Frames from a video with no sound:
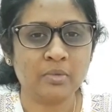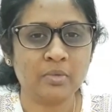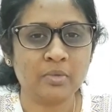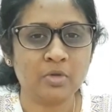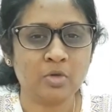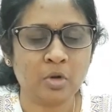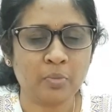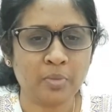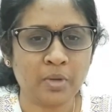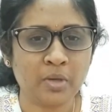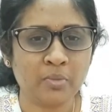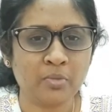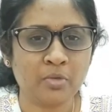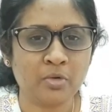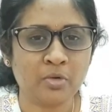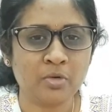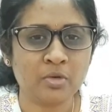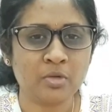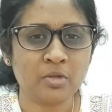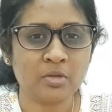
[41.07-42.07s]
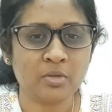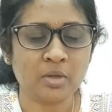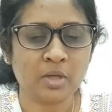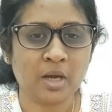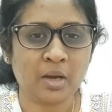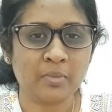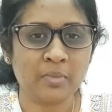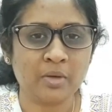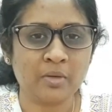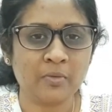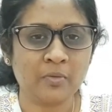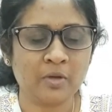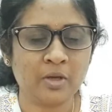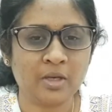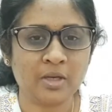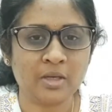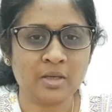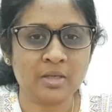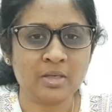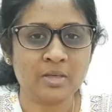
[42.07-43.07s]
Chopping boards come in
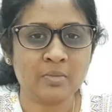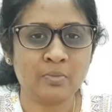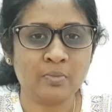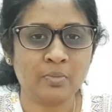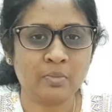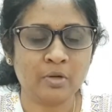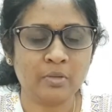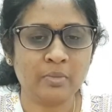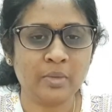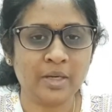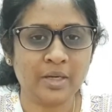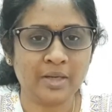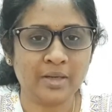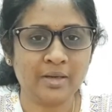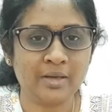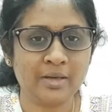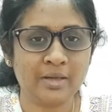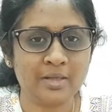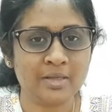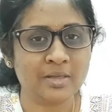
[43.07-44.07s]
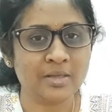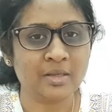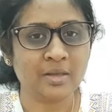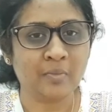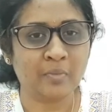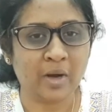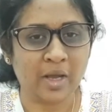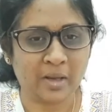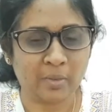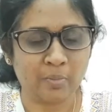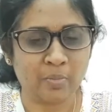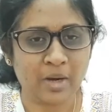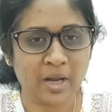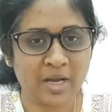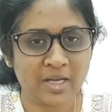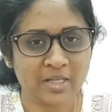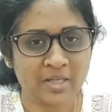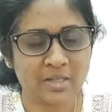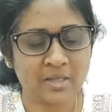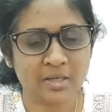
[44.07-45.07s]
various materials like
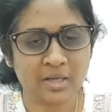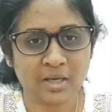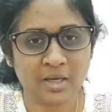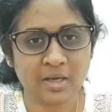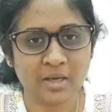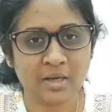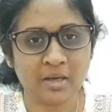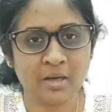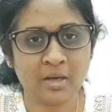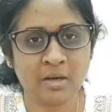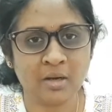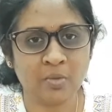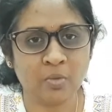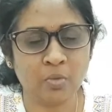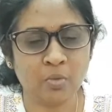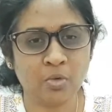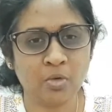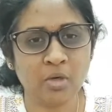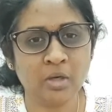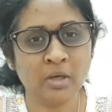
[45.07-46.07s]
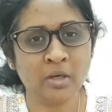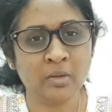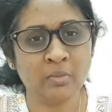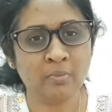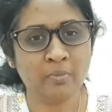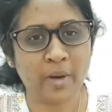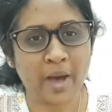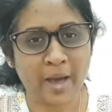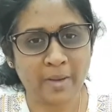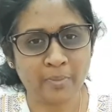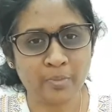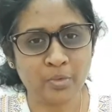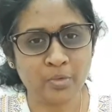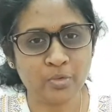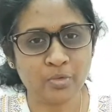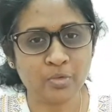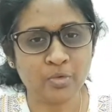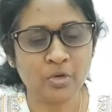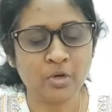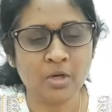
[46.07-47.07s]
plastic, wood,
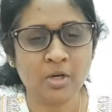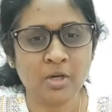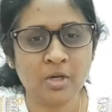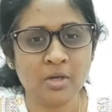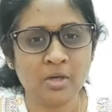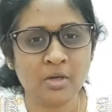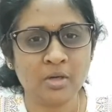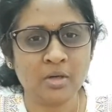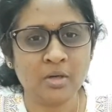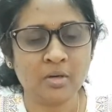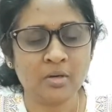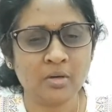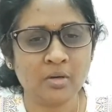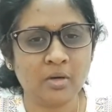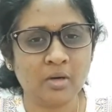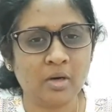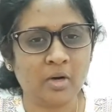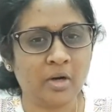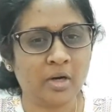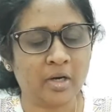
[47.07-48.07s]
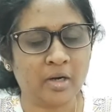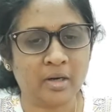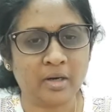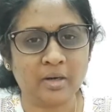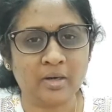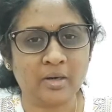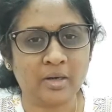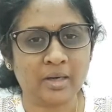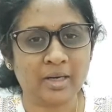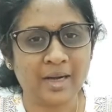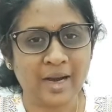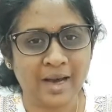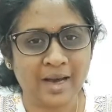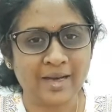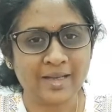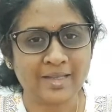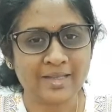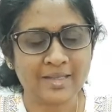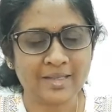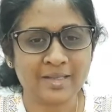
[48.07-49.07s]
bamboo or
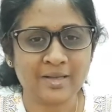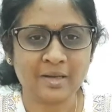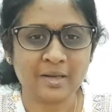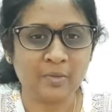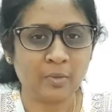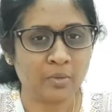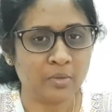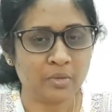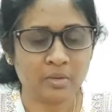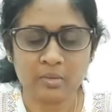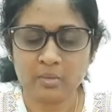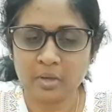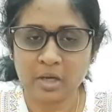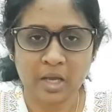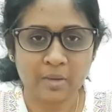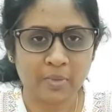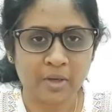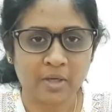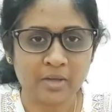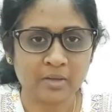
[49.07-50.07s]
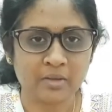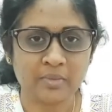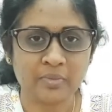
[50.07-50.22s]
glass, name it.